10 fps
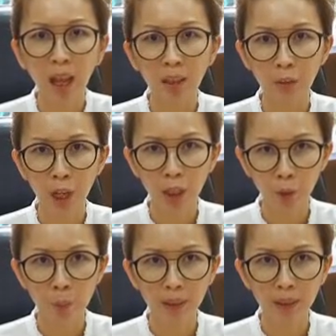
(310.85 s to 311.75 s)

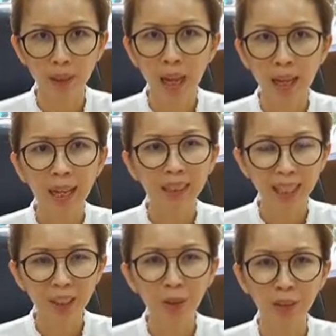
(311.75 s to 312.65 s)
judgments, and
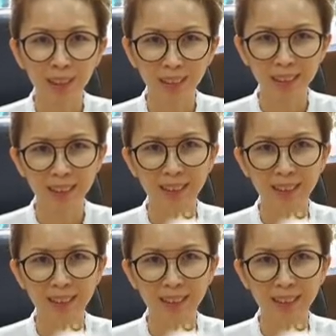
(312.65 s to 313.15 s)
interests.